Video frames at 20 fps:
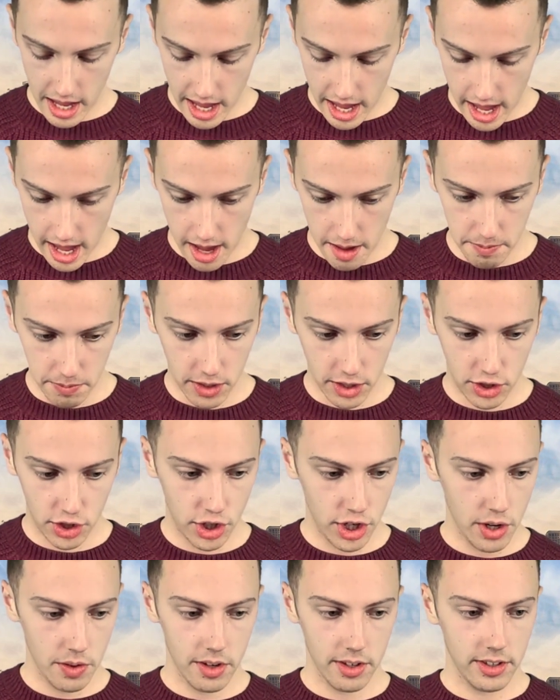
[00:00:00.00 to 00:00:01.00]
There's
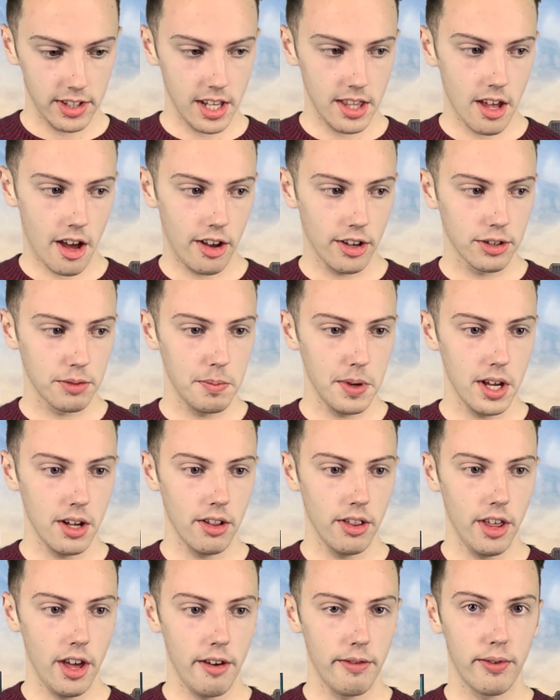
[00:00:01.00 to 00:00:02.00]
students in the
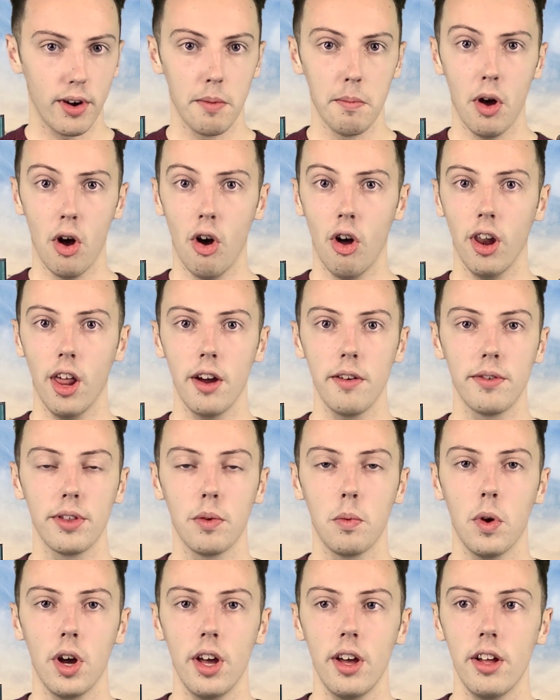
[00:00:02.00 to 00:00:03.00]
hospital that are from all over the
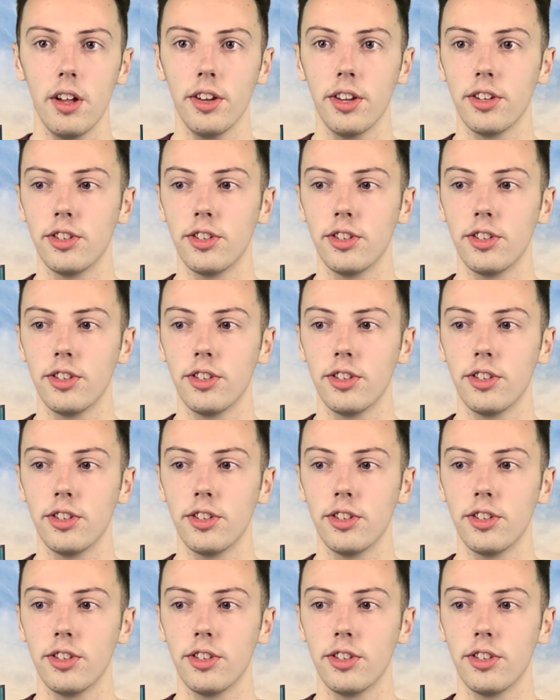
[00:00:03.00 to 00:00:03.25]
world,